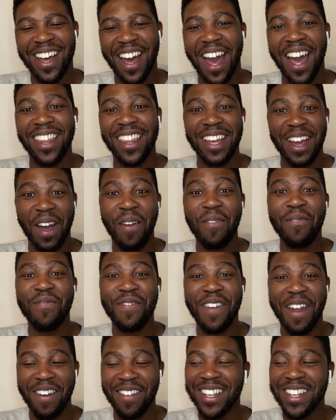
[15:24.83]
I think I'm
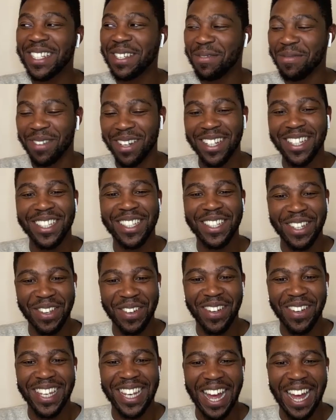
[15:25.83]
very similar to
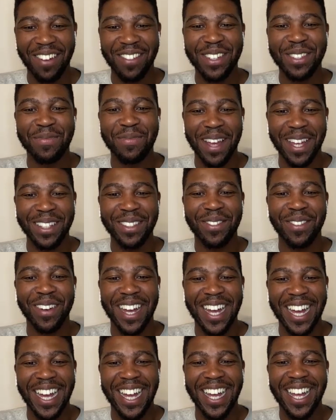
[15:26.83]
you in that respect,
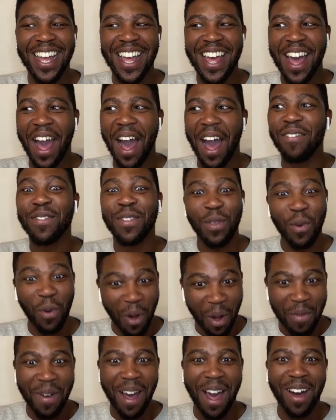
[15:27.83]
where I've
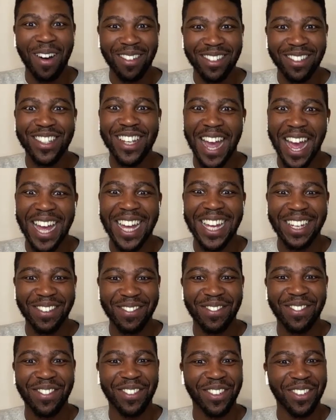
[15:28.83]
thought about
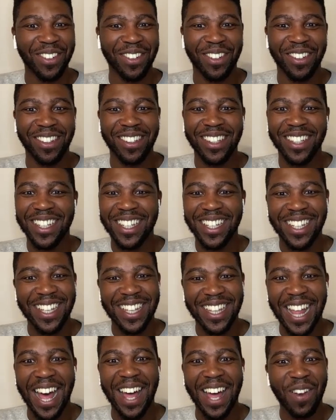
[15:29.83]
chatting for
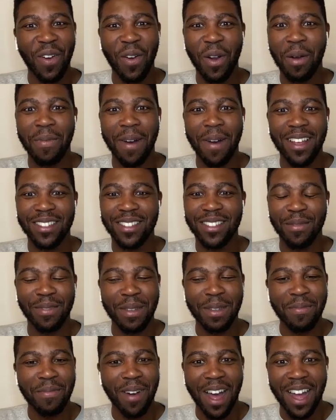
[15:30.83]
that long about
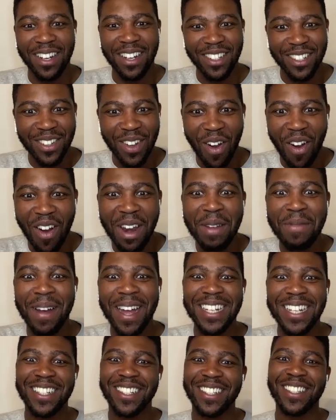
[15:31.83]
something, but I just can't
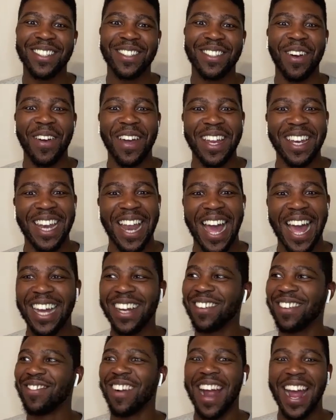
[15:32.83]
imagine just going like,
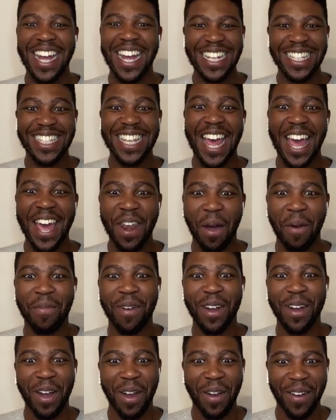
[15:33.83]
right, setting up
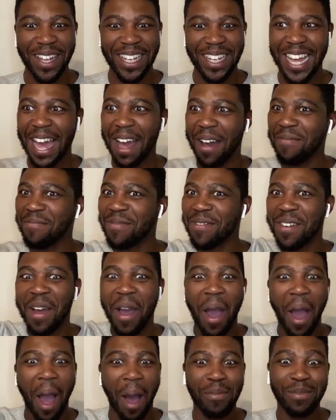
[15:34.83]
and going, yeah,
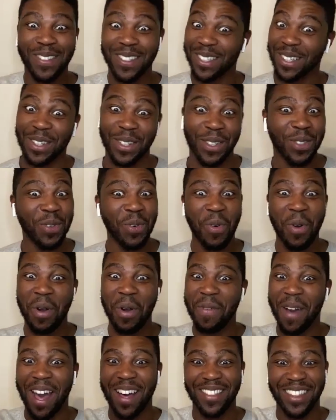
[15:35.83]
I'm just going to talk
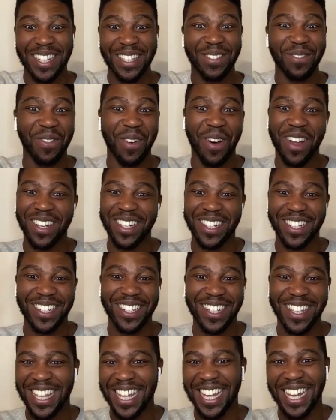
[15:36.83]
about this
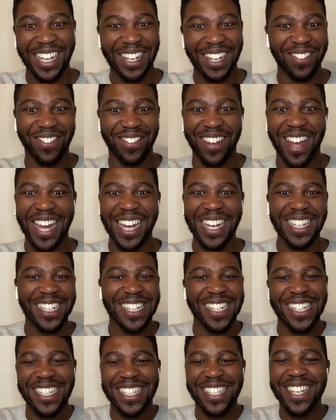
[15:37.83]
one thing for
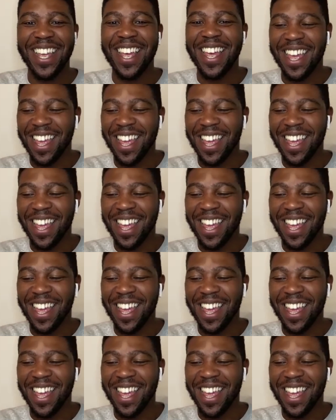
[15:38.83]
ages.